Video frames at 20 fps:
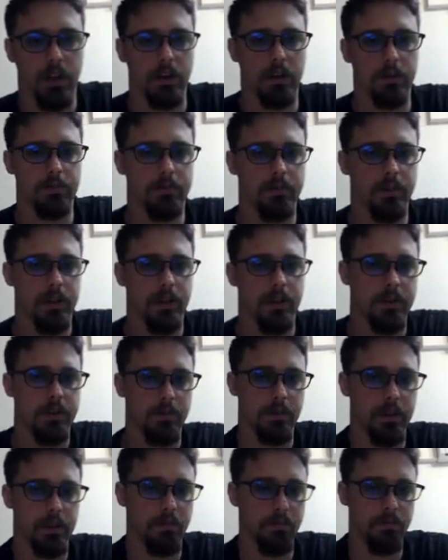it's
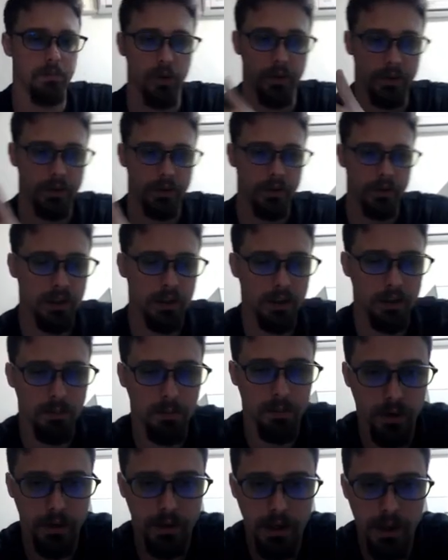something worth studying in
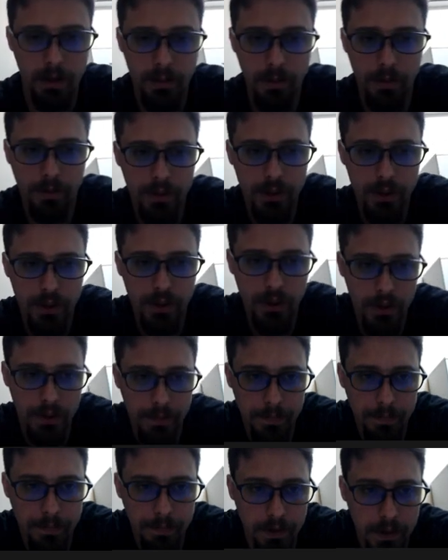more depth, for sure.
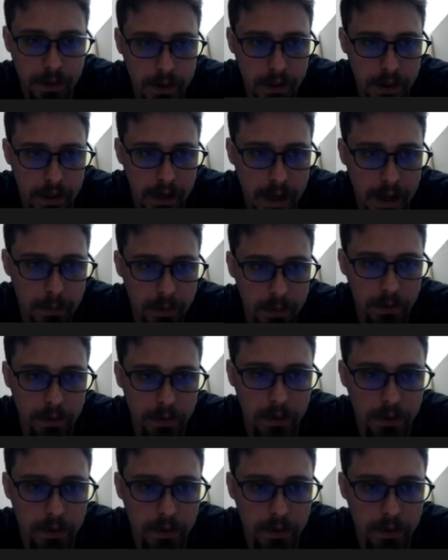It happens.